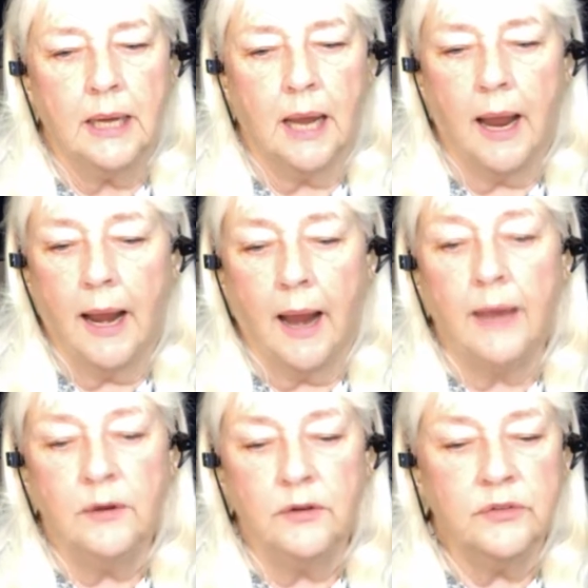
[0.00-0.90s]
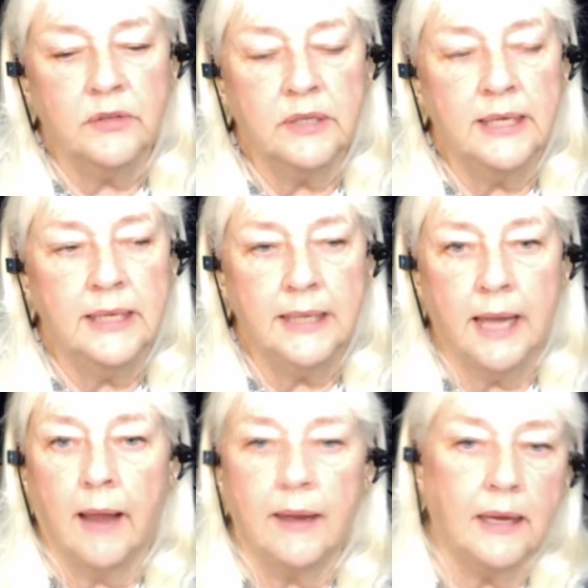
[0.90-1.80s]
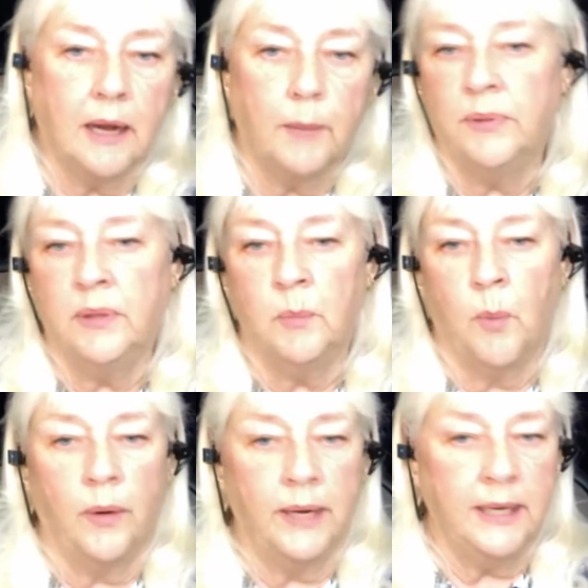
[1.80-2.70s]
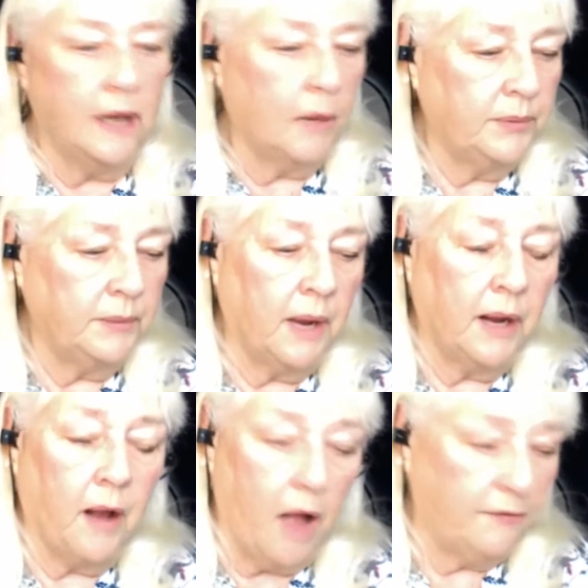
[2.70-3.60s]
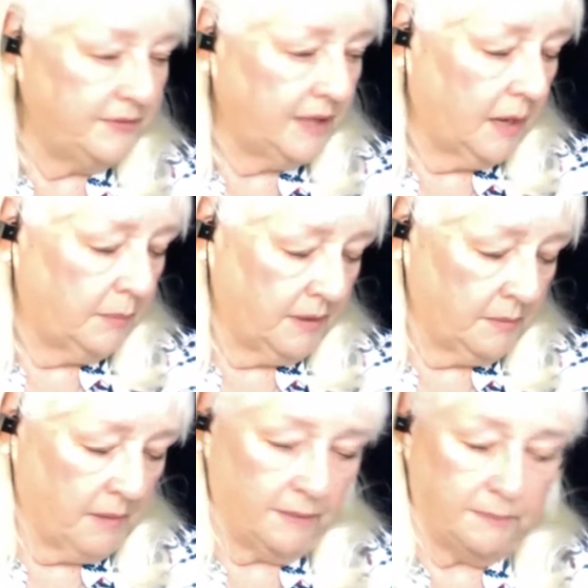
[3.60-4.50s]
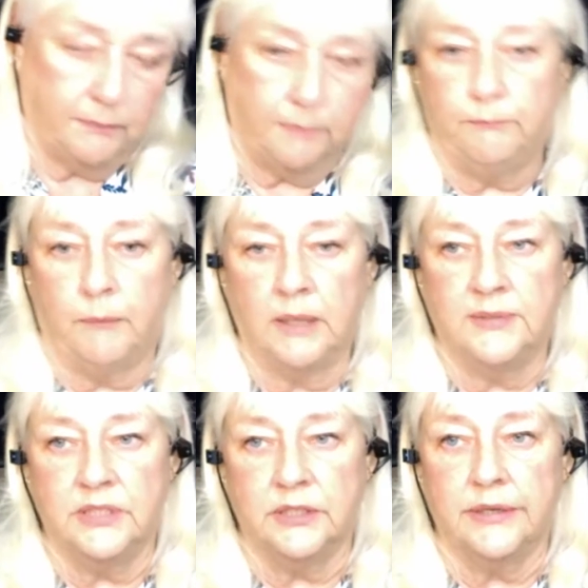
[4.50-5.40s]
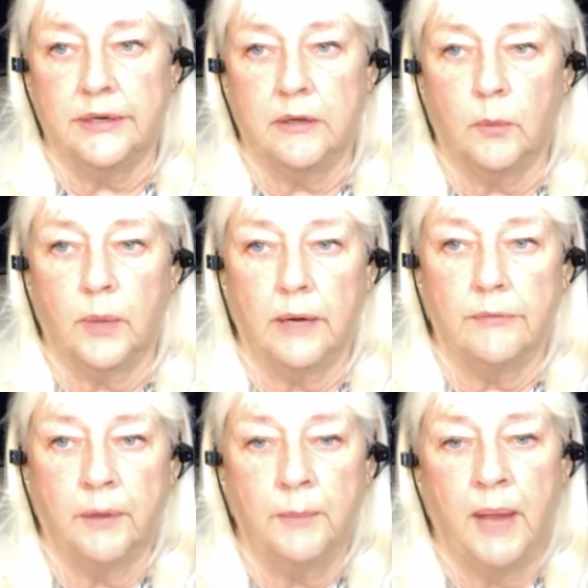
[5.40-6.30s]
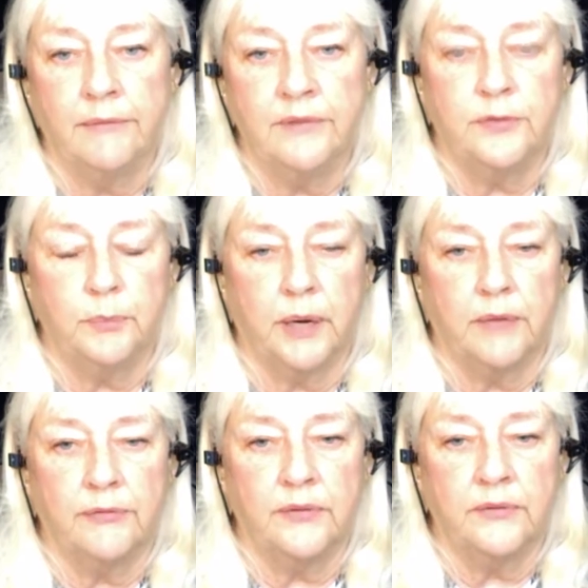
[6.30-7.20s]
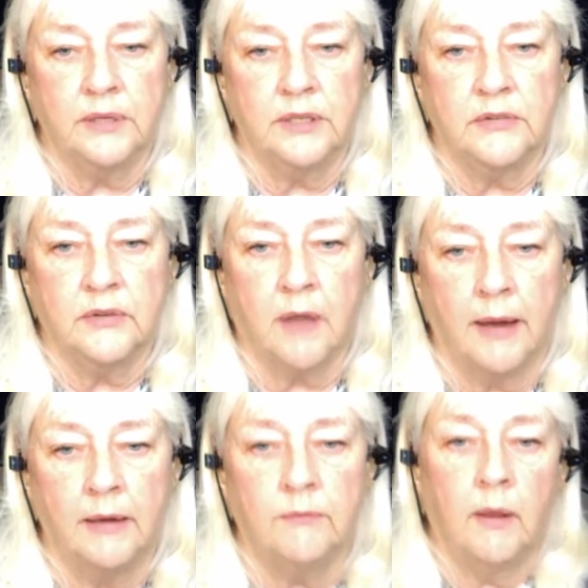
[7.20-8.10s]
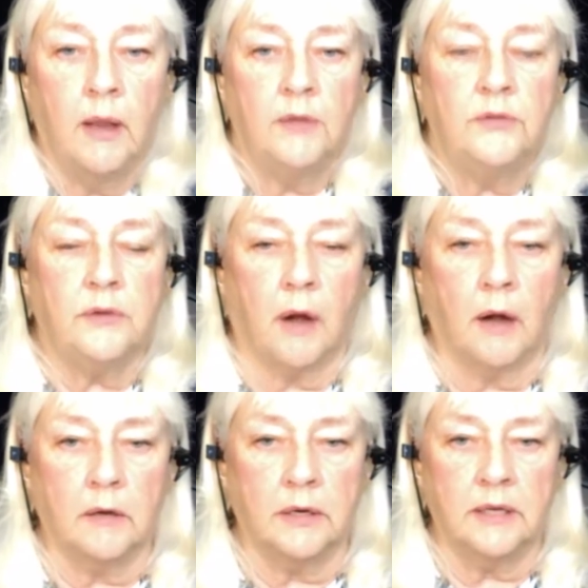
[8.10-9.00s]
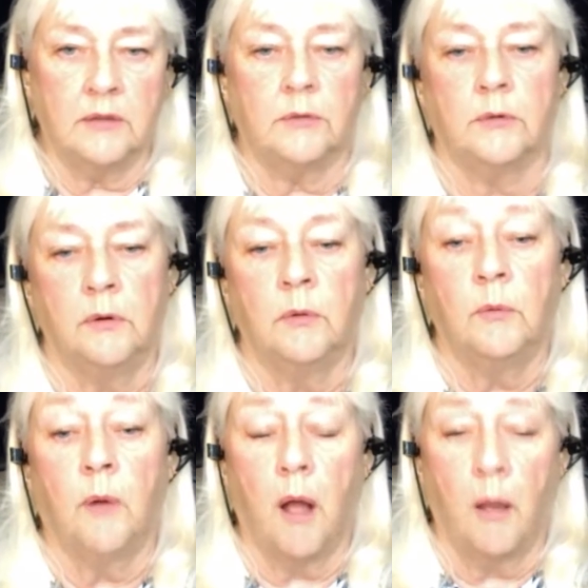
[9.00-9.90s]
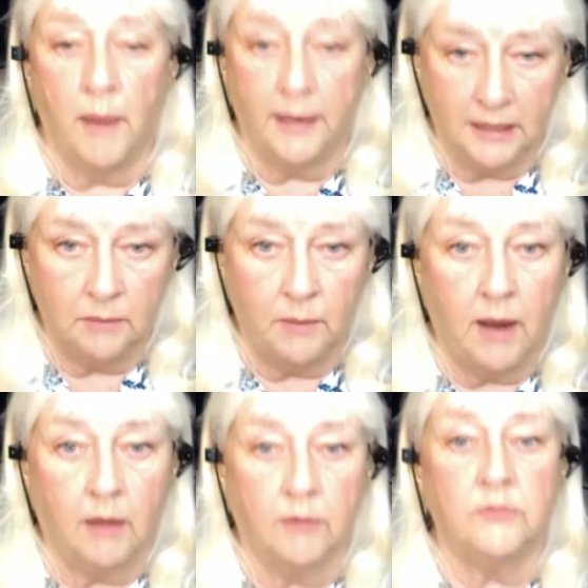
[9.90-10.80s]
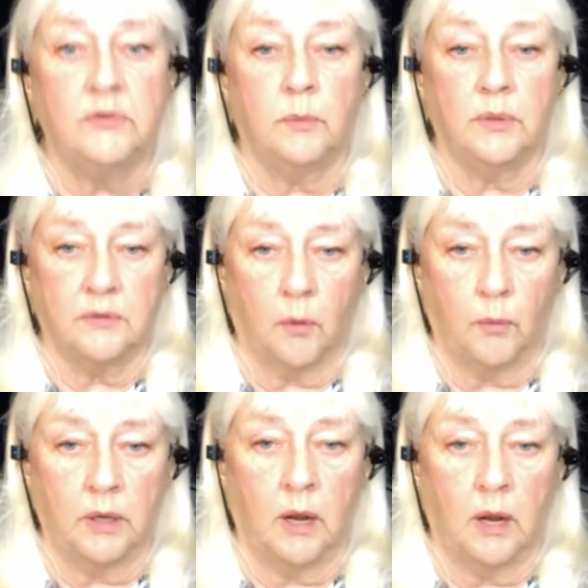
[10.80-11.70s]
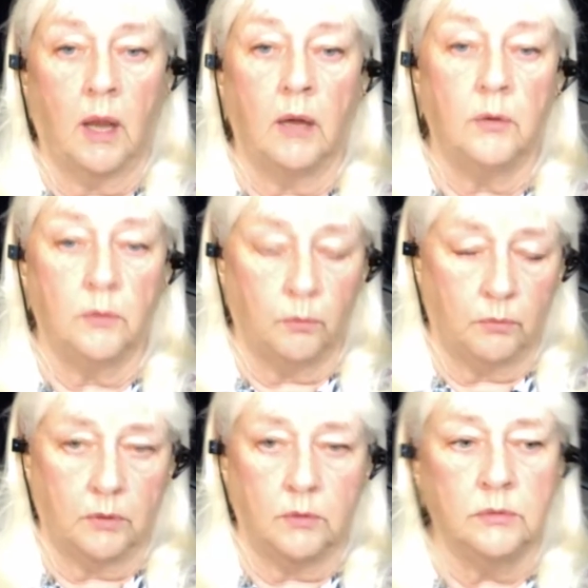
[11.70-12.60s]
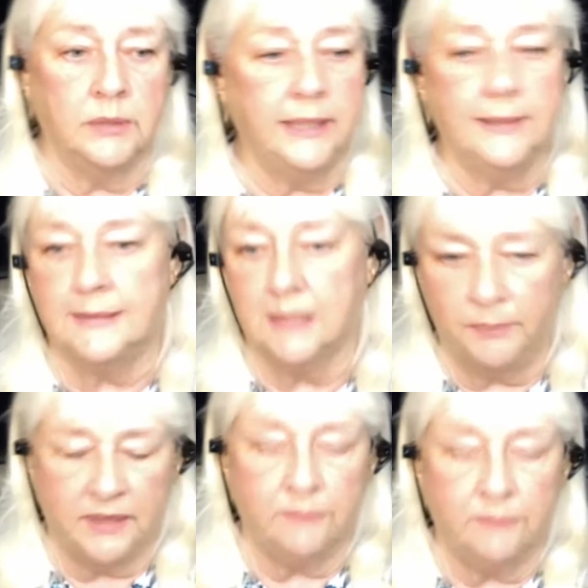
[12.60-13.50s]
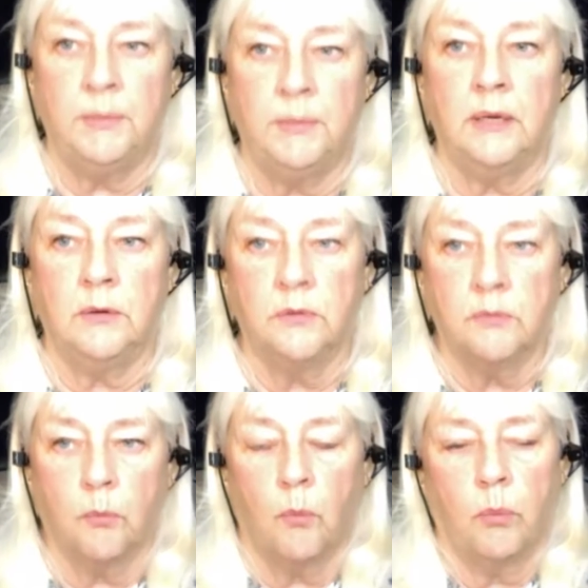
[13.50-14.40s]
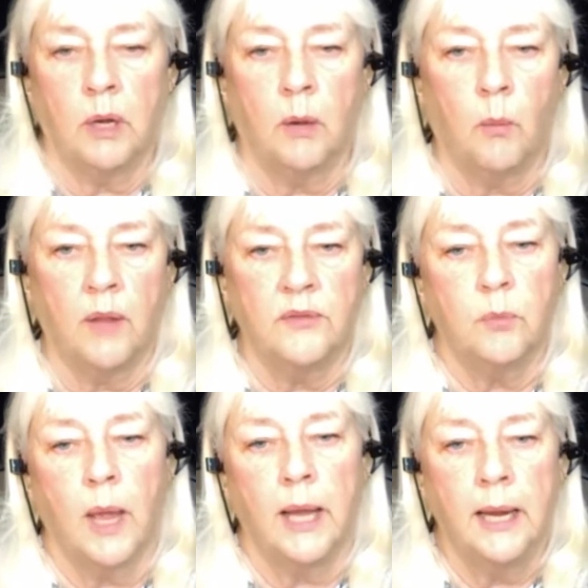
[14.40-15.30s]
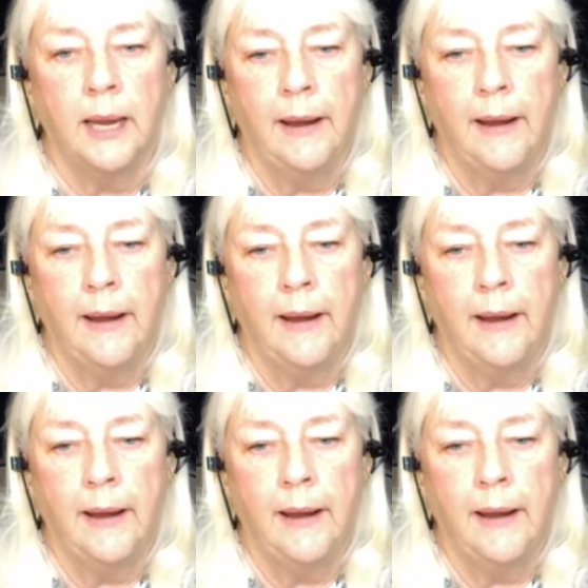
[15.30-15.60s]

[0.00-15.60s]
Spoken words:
I usually, get up in the morning. I'll bring my coffee. I bring my cereal or whatever I'm having for breakfast, and just kind of start looking through all my emails, what's going on, who needs something from me, who wants what.